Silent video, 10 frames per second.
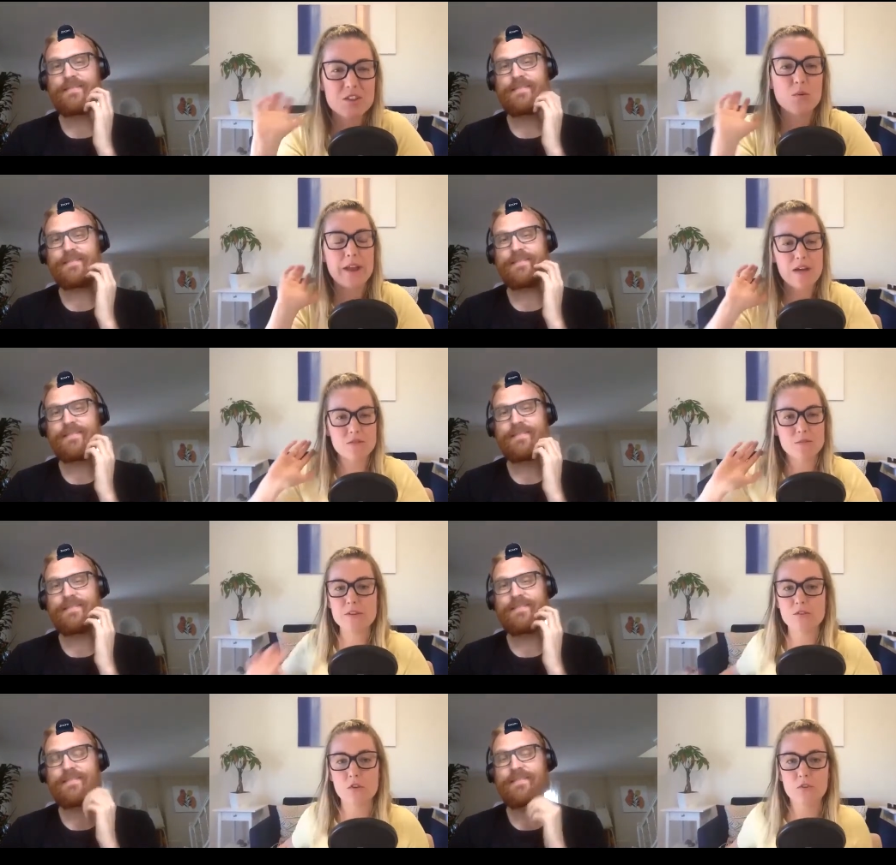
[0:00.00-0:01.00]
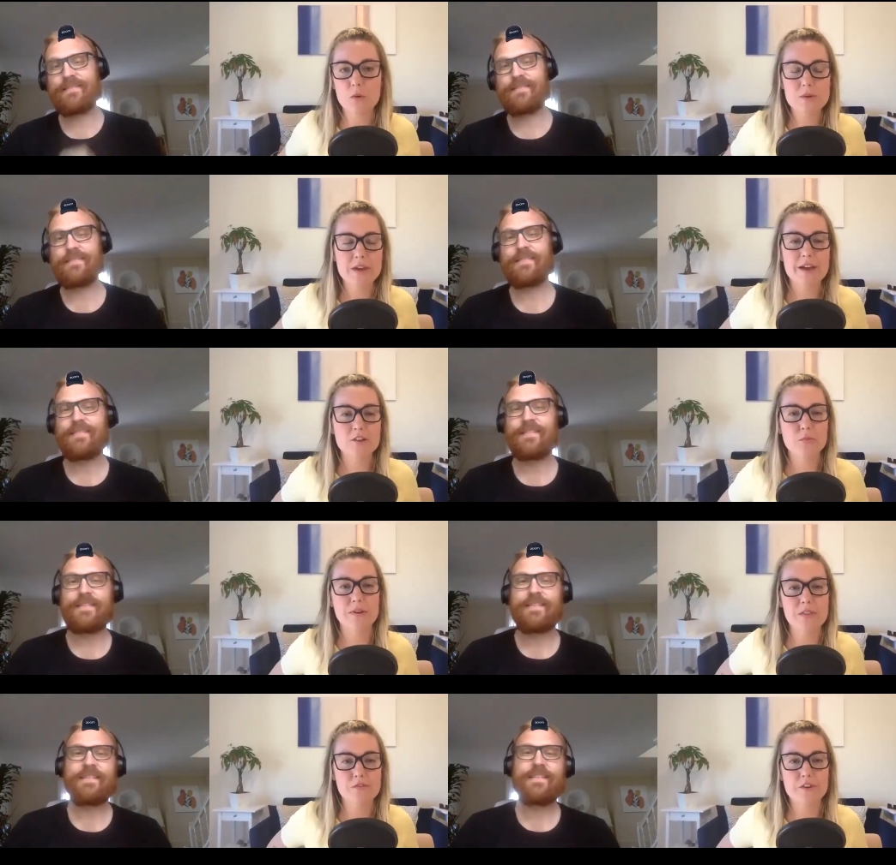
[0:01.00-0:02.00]
Speaker 1: you want to have a misophonia
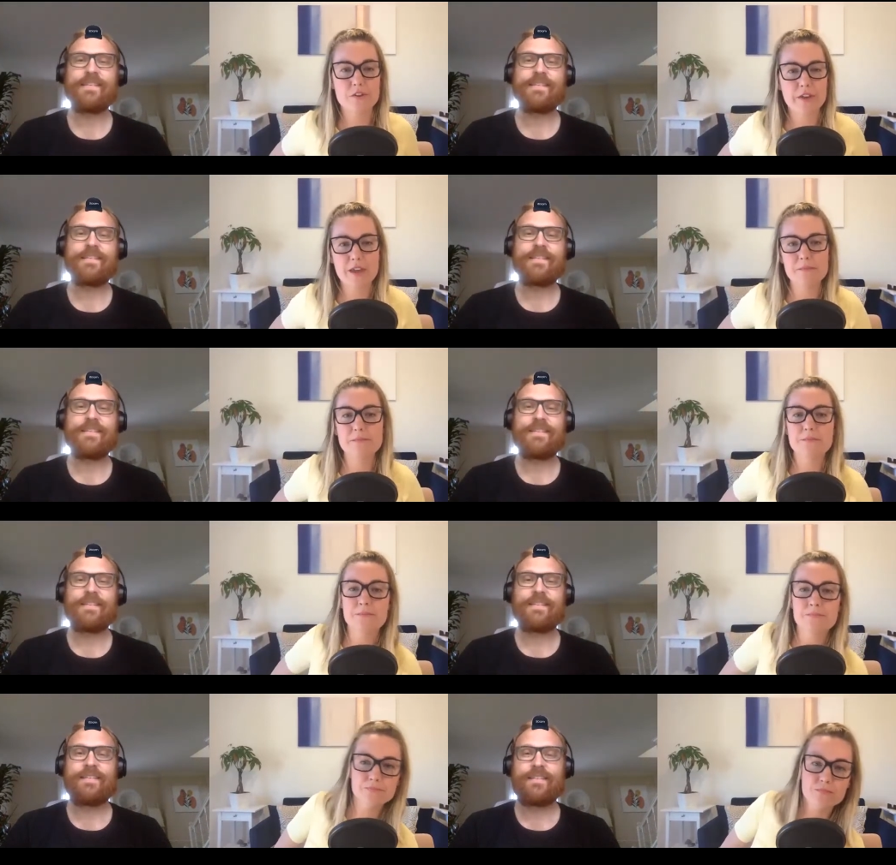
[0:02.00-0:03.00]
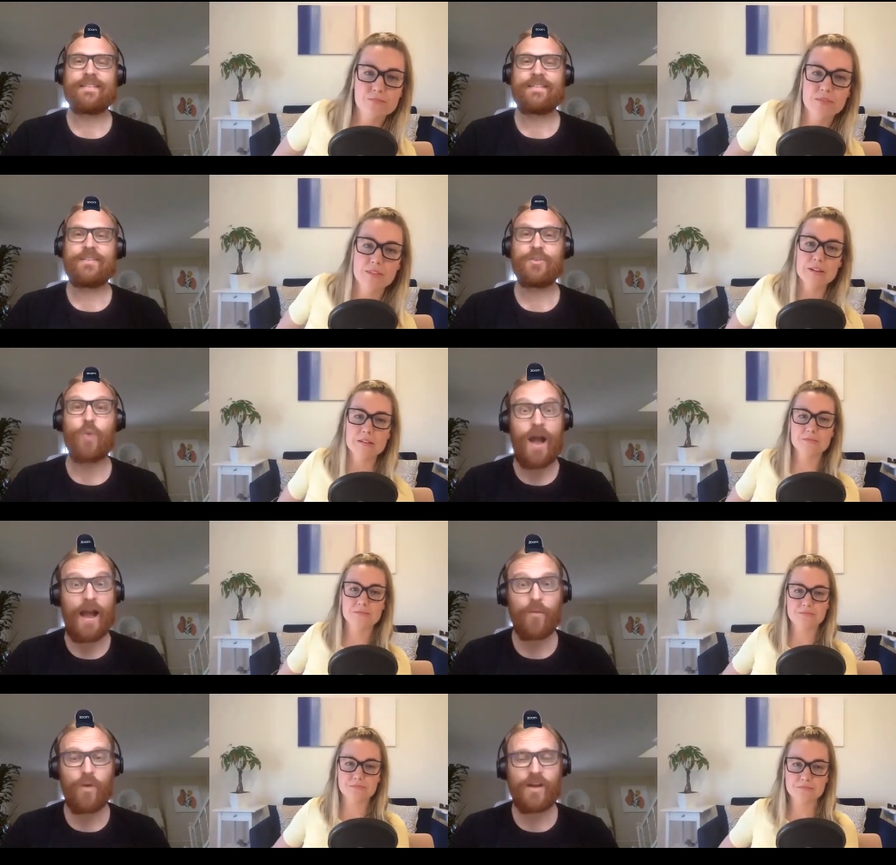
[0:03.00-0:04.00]
expert on the show, Cam?
Speaker 2: Do
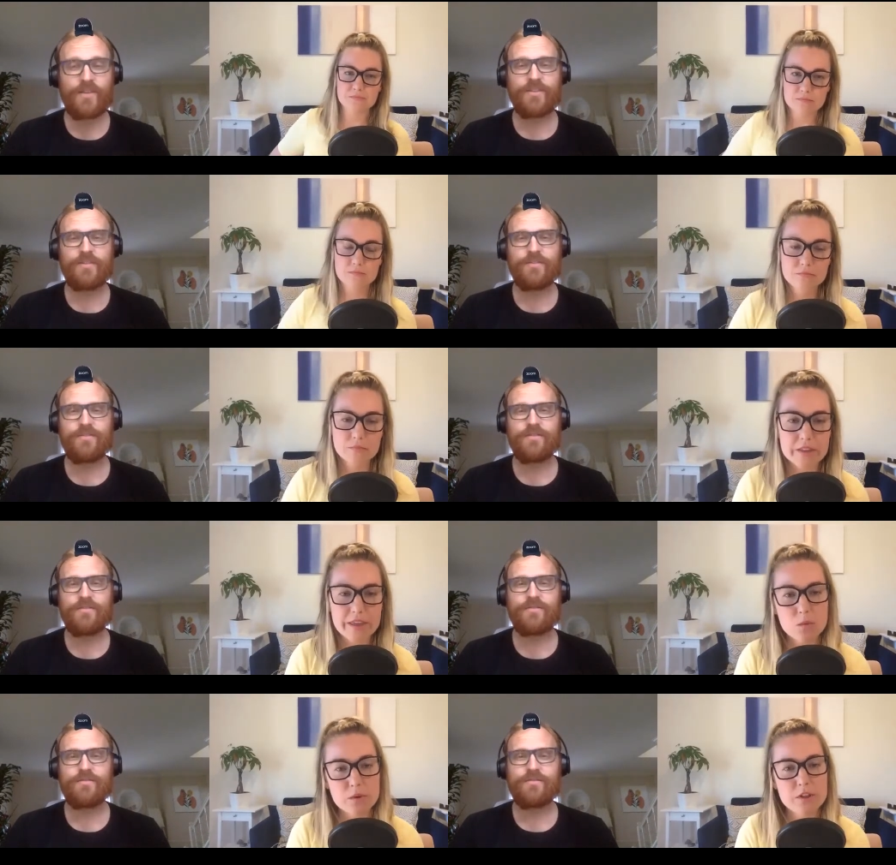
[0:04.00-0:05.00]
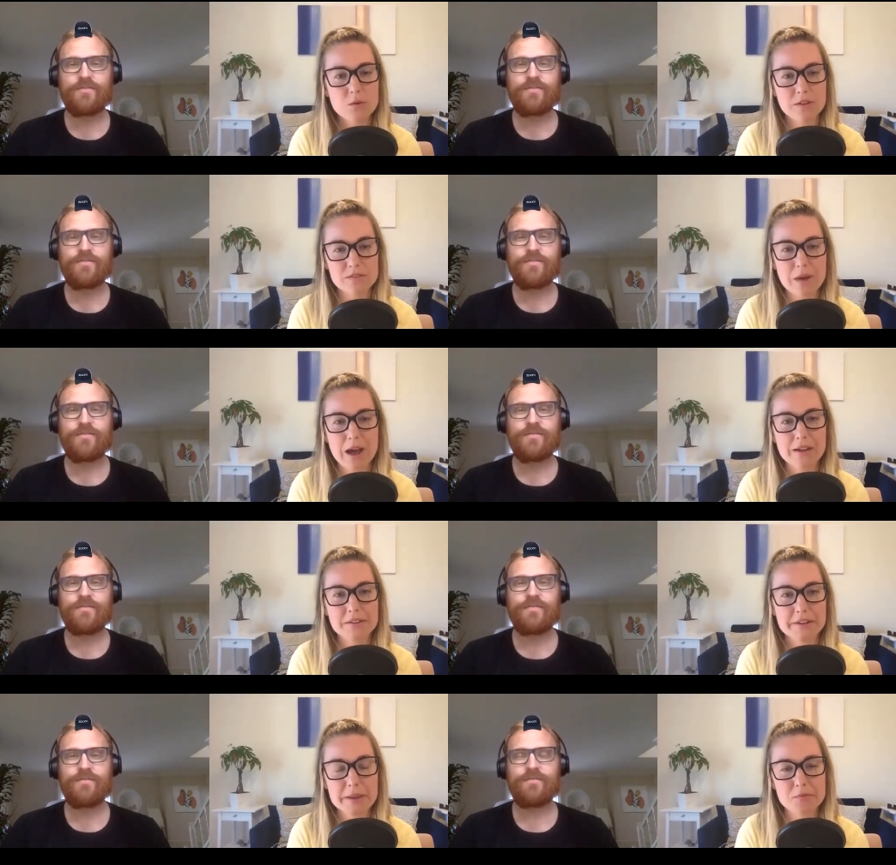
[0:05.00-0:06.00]
I want to?
Speaker 1: Yeah, wouldn't you want some
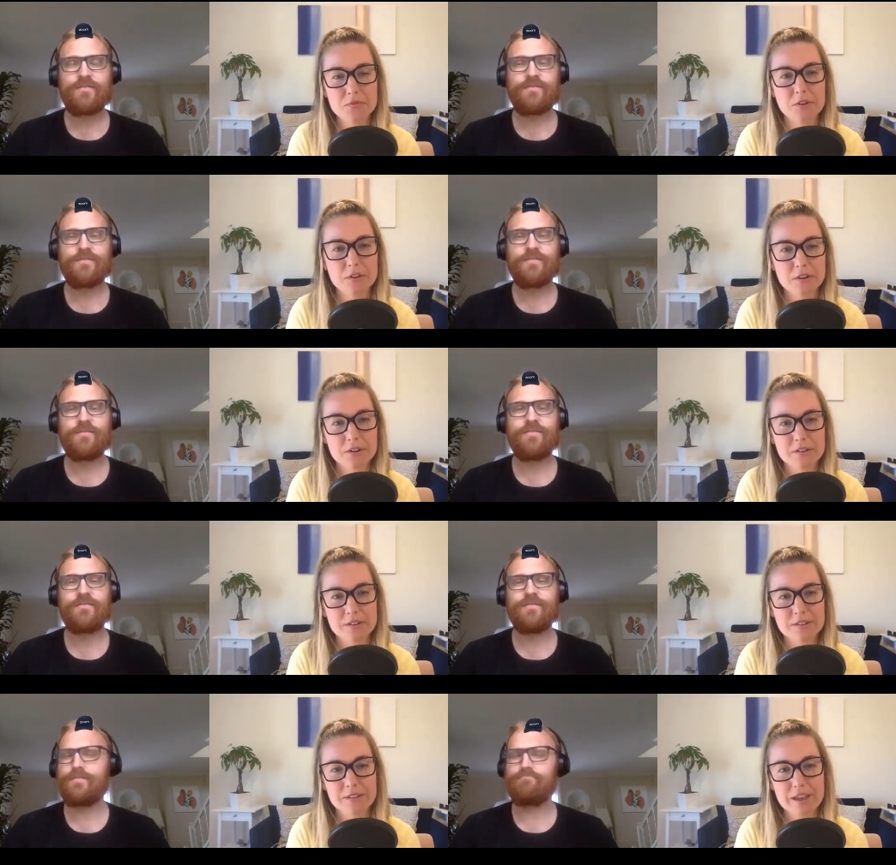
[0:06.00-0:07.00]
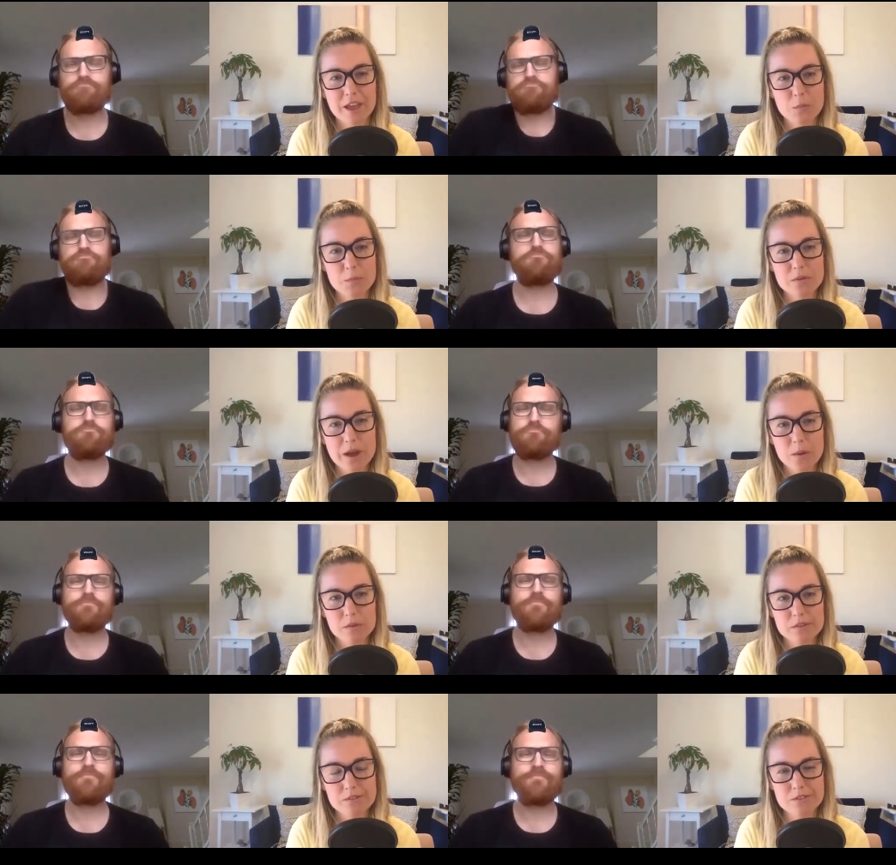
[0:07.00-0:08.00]
hot tips for helping you out
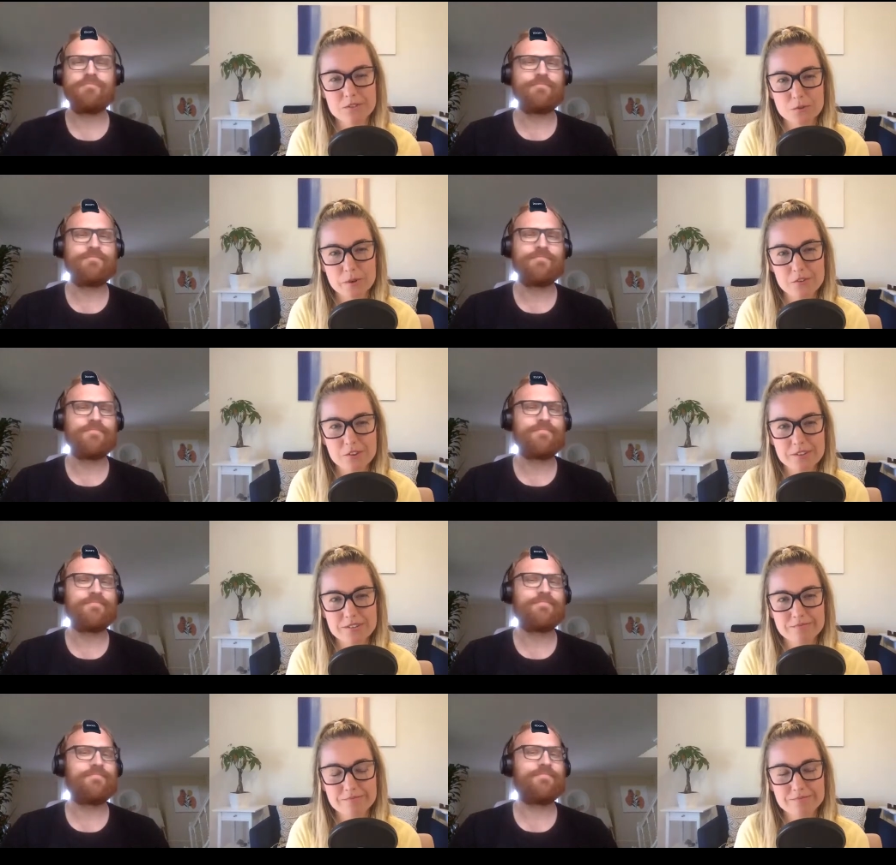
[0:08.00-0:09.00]
with this situation?